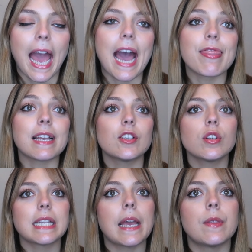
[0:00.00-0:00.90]
And that's
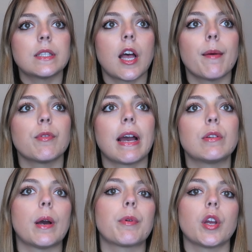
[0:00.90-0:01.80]
not saying this time
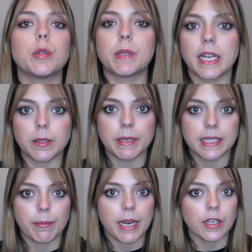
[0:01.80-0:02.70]
around I'm going to pretend to be
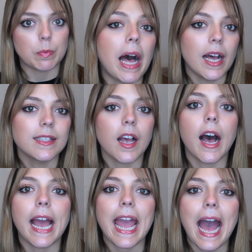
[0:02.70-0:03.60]
someone else, but
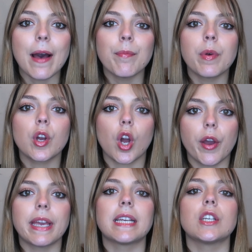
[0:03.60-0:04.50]
I am
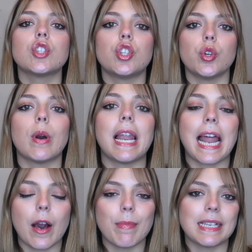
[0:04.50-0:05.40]
going to
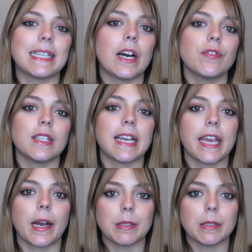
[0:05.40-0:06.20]
allow myself to take